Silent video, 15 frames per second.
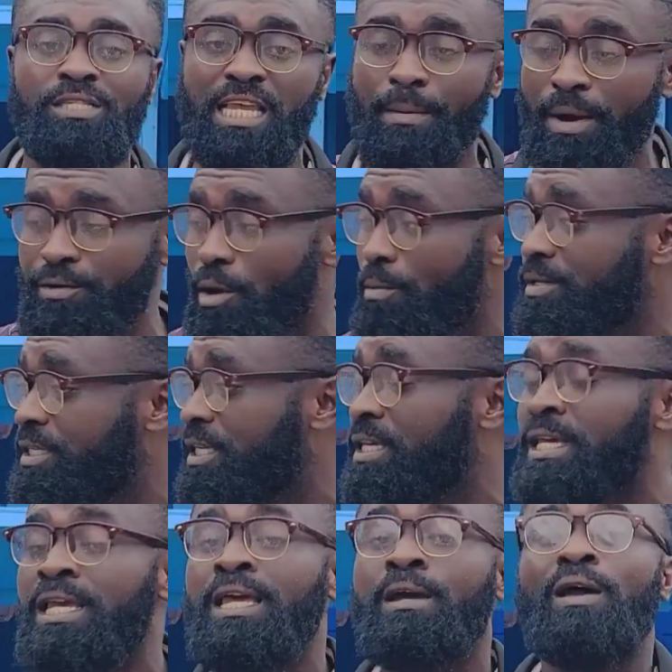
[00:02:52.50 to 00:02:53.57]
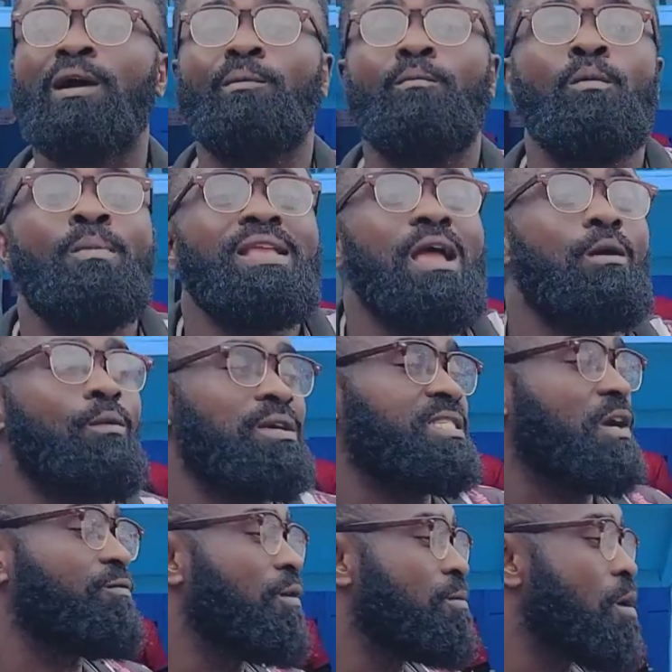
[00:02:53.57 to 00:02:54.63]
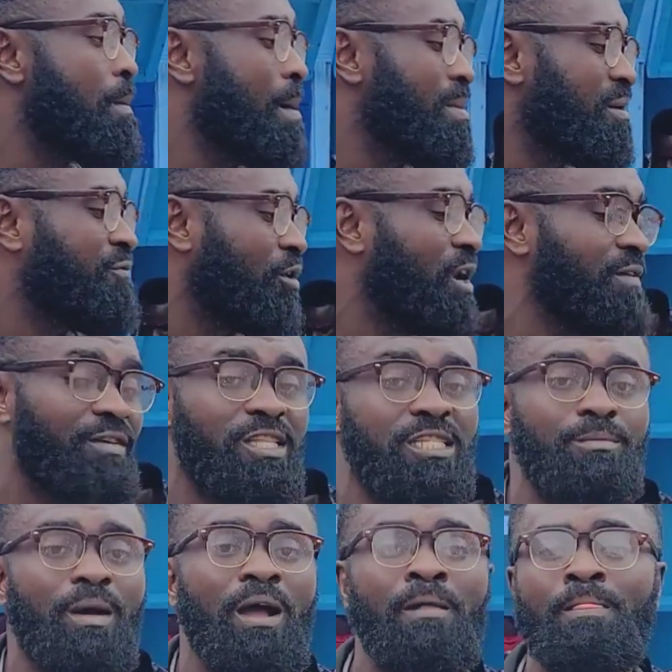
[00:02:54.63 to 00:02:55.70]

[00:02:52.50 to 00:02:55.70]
question about your money. Oh, when you question for me, I'm about to fall victim.